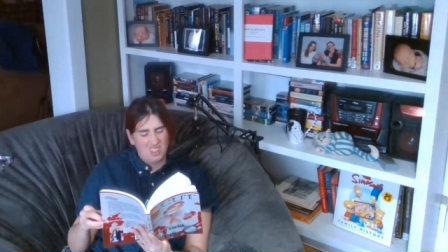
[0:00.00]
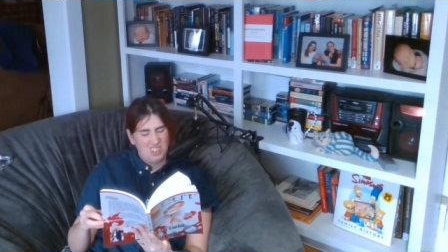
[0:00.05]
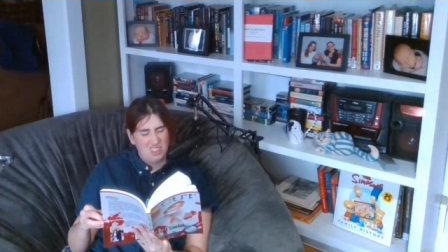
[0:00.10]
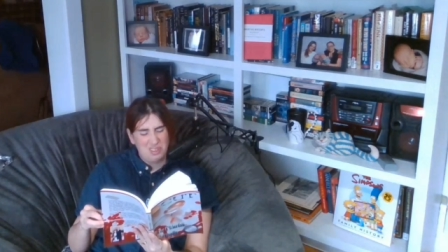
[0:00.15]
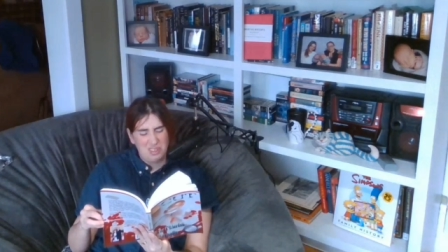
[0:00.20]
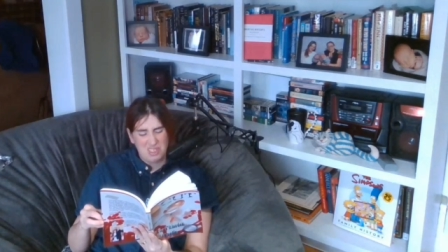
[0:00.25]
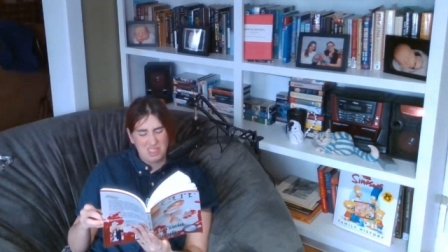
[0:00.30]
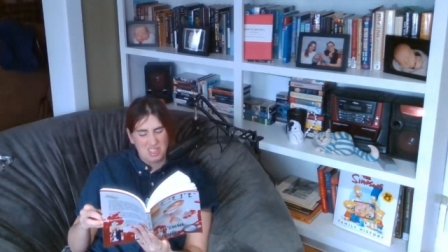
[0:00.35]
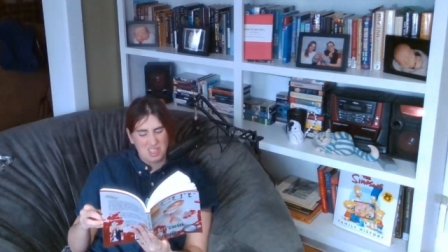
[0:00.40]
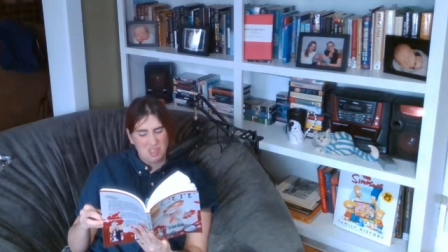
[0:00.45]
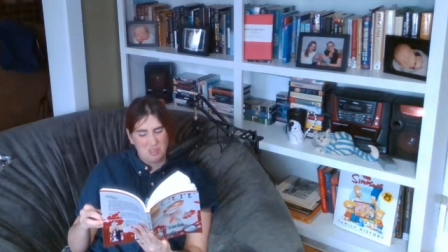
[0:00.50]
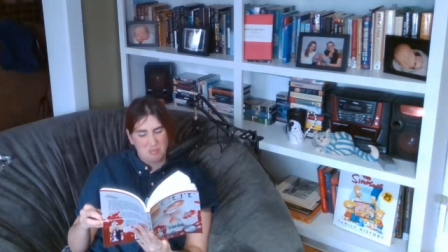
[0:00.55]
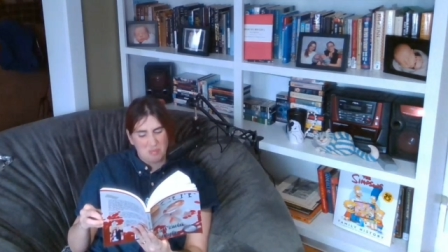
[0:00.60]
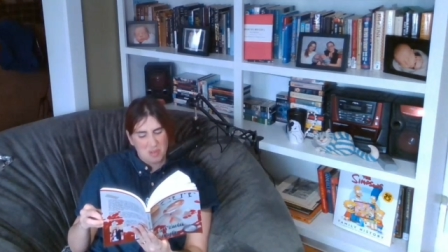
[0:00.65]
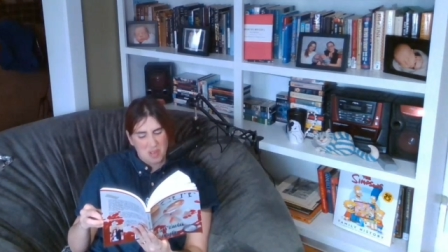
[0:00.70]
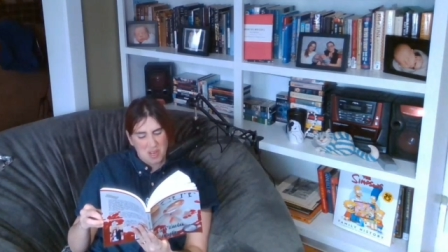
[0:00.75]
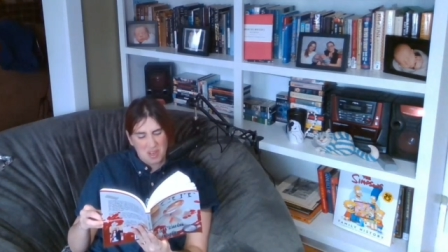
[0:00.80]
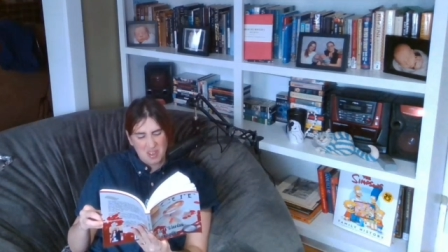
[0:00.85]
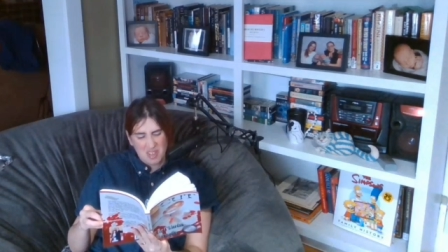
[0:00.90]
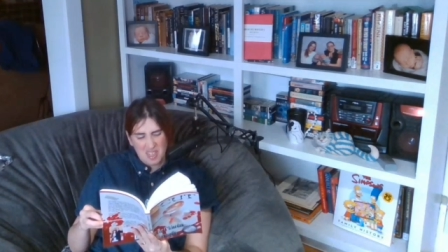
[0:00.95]
You still have
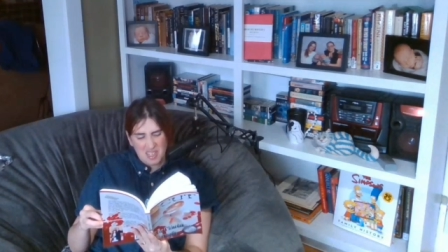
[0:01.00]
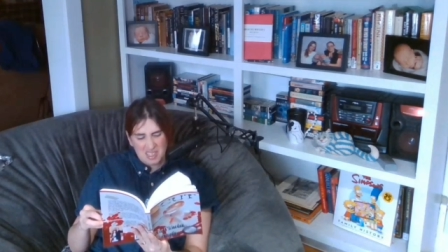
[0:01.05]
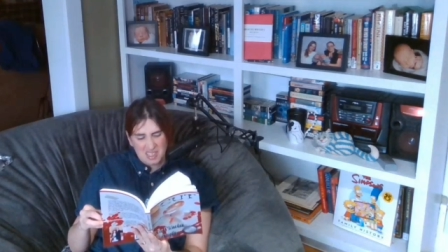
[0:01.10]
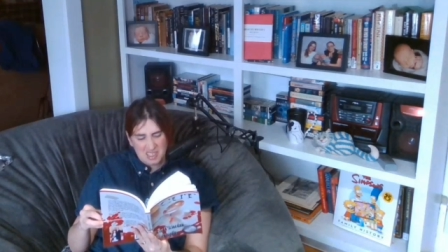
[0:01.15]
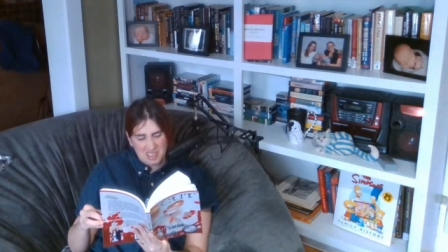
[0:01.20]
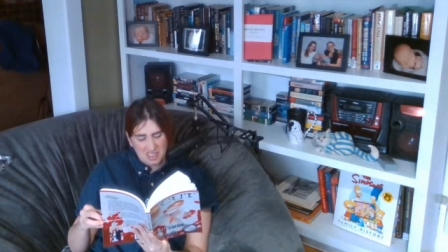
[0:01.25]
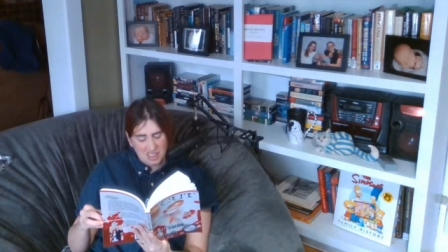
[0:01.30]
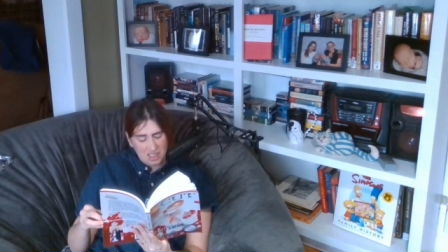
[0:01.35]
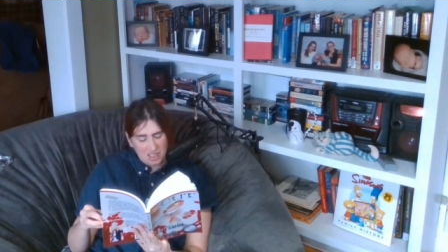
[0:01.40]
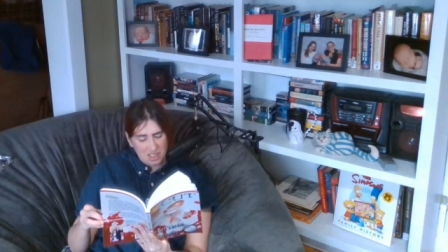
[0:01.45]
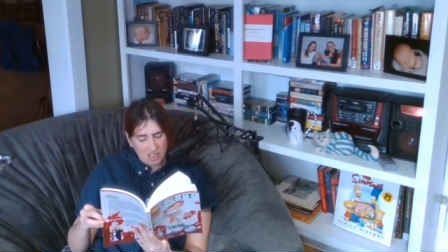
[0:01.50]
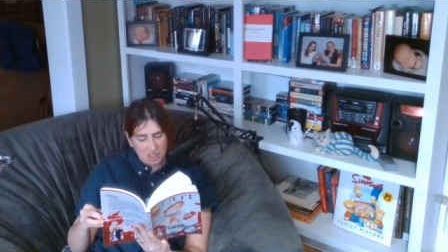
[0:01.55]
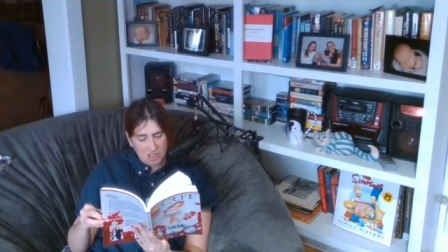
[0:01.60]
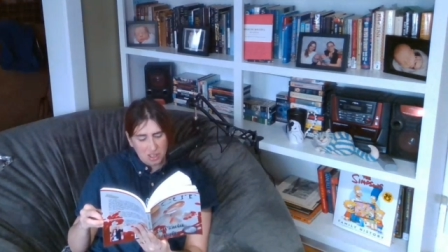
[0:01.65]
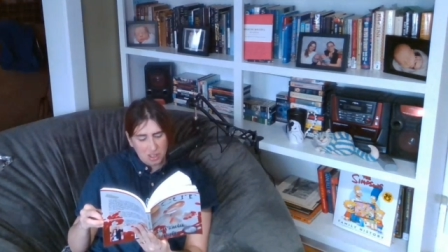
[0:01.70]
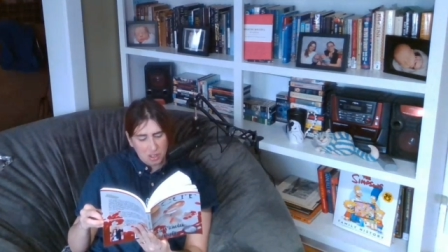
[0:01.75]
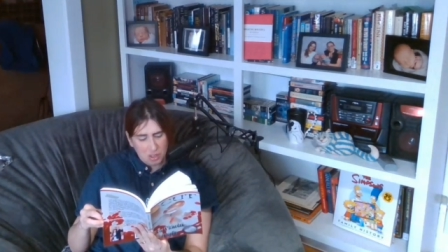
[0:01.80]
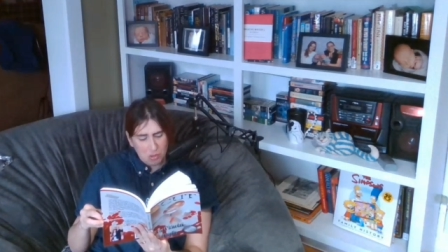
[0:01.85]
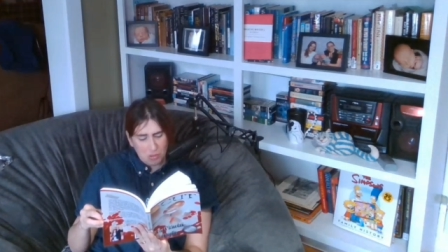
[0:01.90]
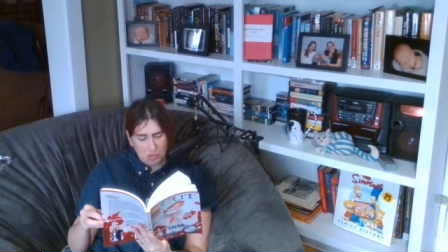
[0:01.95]
periods?
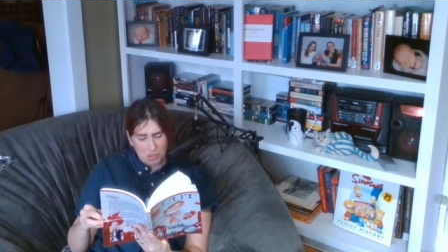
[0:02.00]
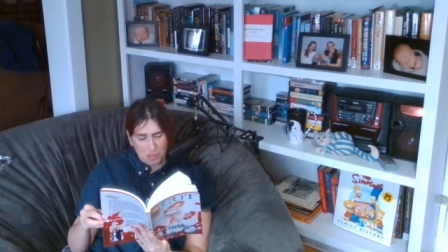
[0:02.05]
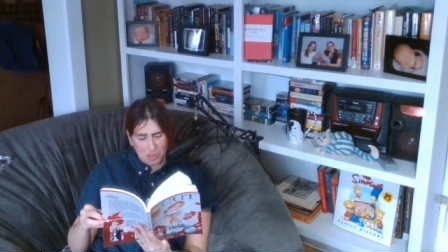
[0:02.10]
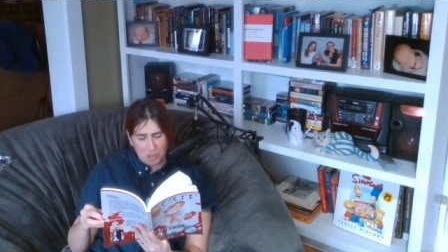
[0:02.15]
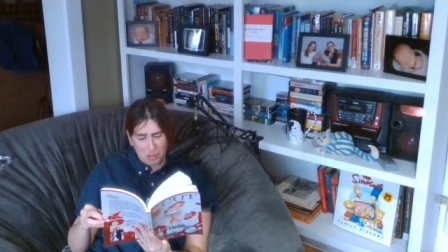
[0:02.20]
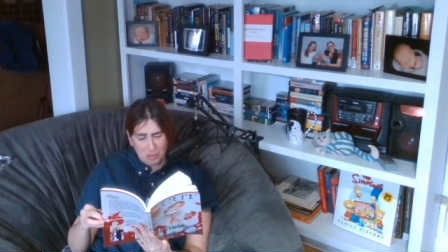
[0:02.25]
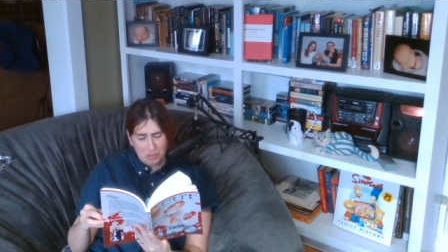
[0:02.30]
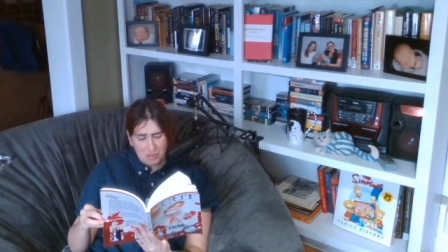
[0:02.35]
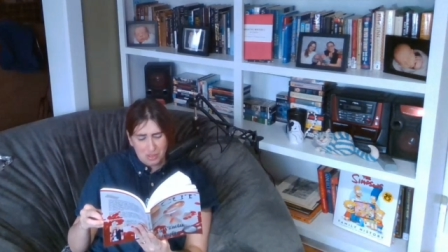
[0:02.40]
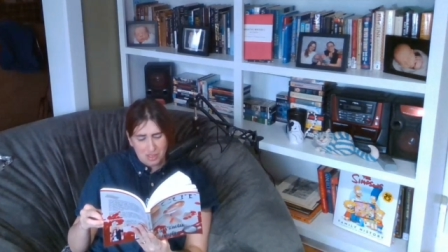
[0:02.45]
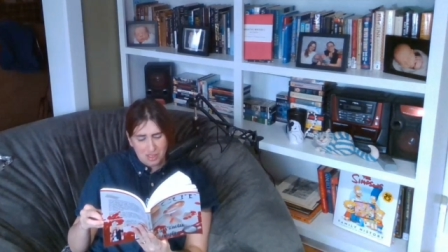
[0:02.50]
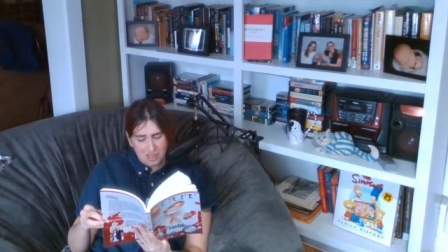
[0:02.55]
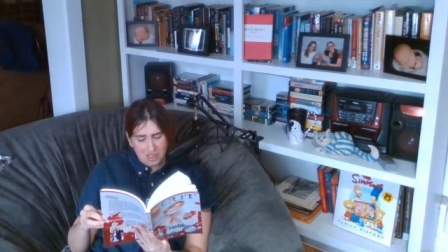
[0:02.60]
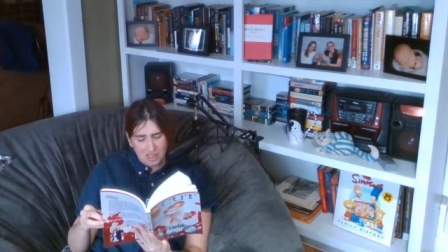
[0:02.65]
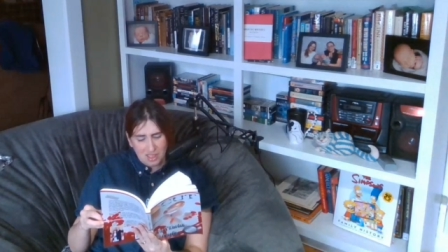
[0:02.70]
You don't?